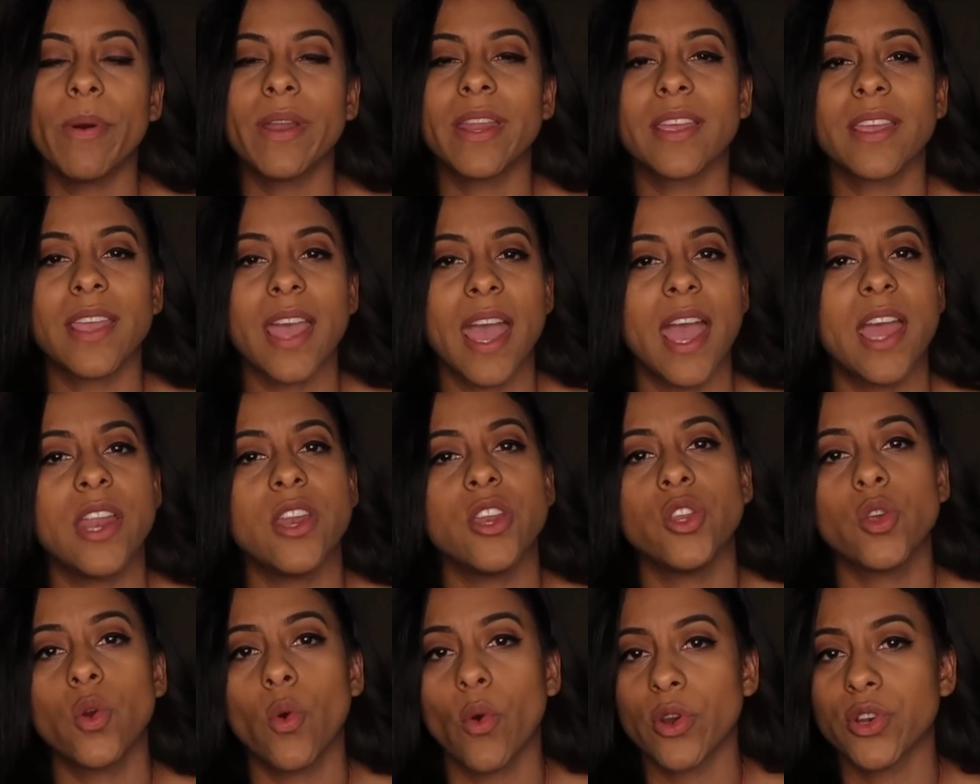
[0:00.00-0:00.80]
but
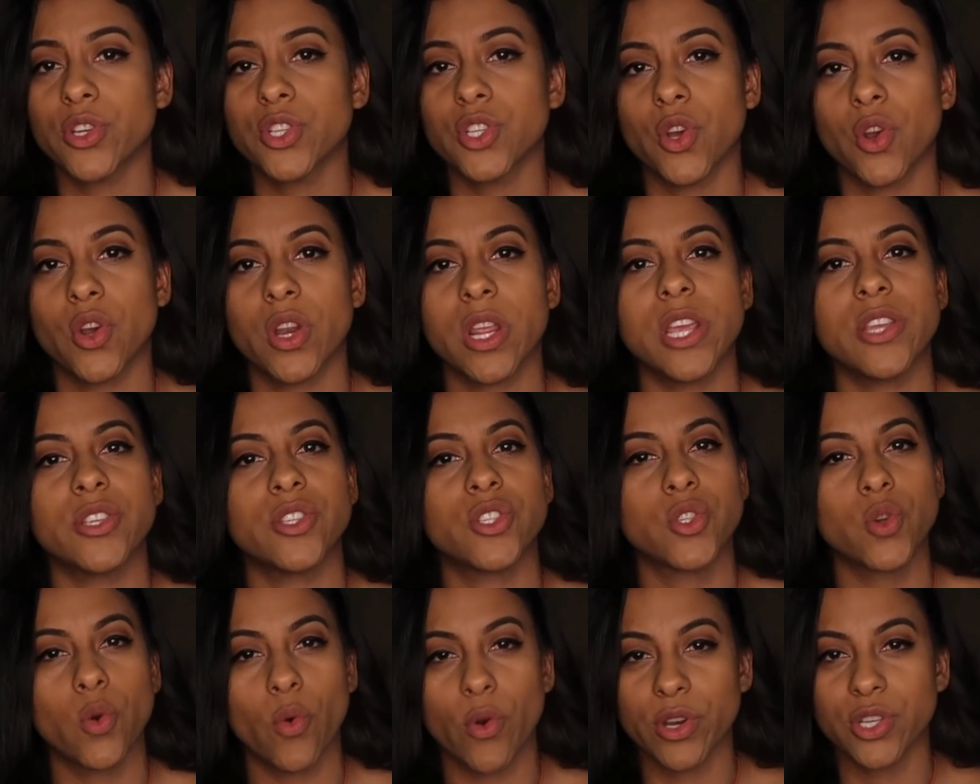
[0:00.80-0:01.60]
again, your journey
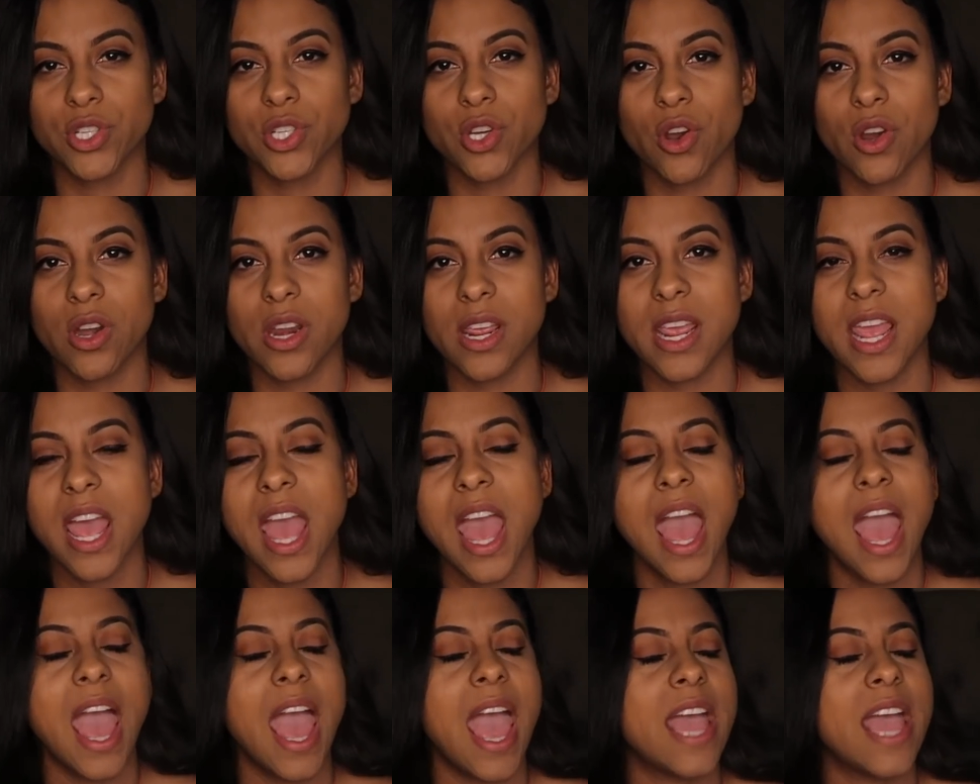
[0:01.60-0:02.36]
is your journey,